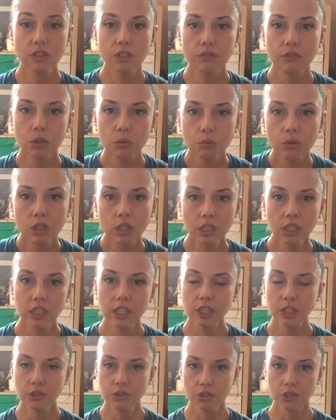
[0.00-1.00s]
of the work
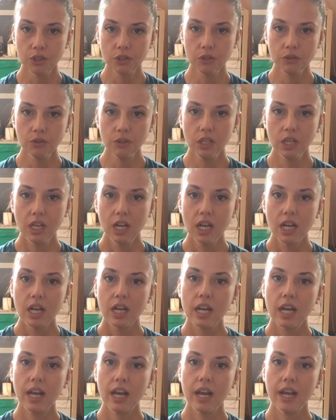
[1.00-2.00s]
that you do,
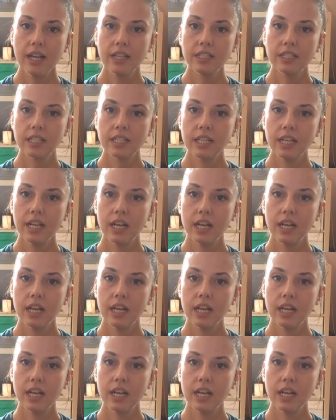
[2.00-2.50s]
and